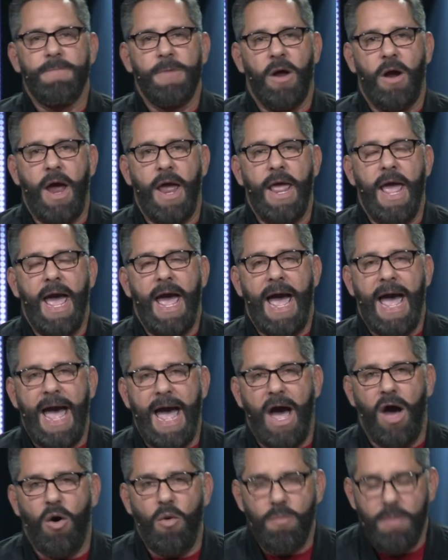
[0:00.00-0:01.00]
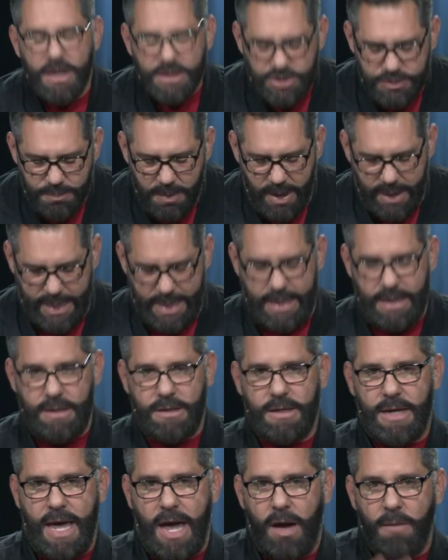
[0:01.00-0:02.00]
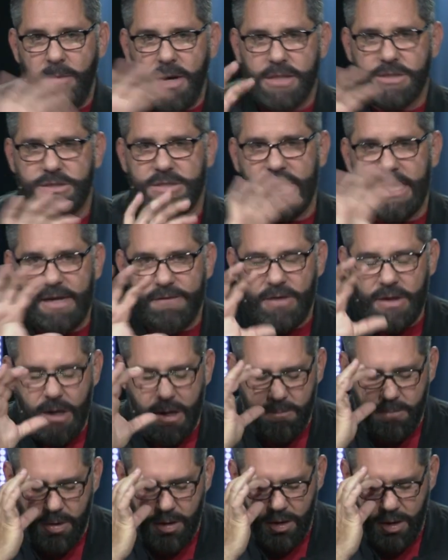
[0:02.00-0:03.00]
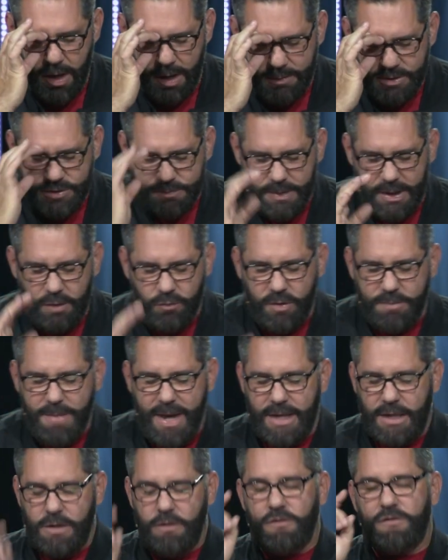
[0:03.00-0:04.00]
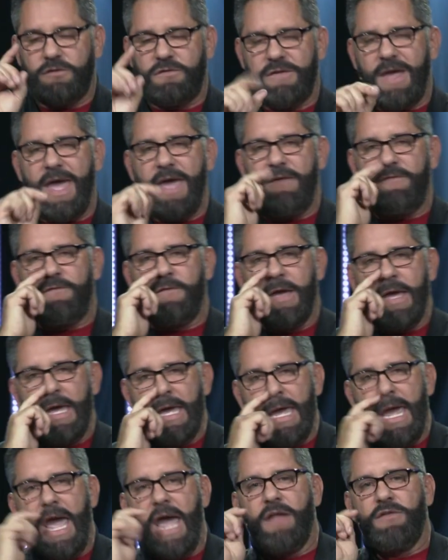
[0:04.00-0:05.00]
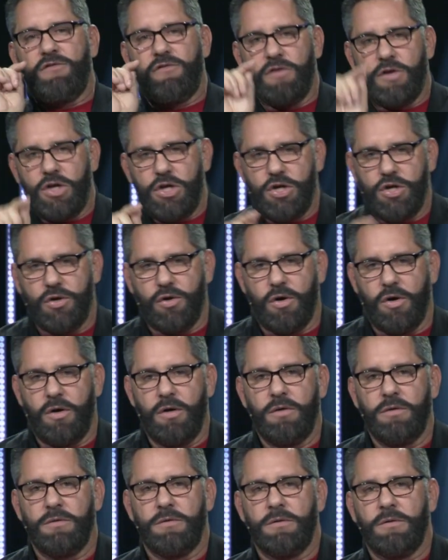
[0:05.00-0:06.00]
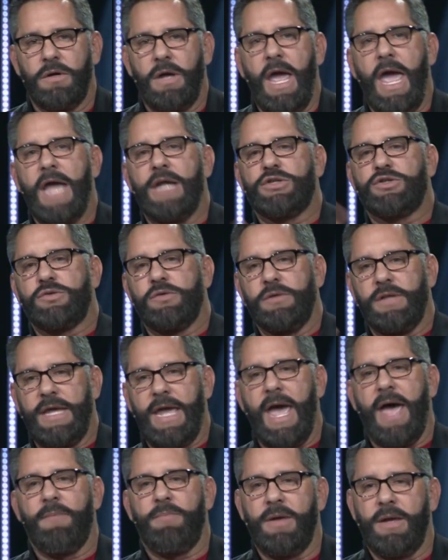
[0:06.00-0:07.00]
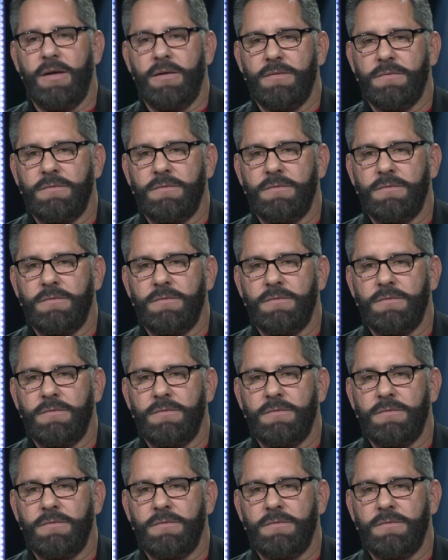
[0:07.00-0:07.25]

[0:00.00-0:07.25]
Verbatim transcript: All right, how much money, how much, think of a number, how much money would make you safe and secure and truly happy?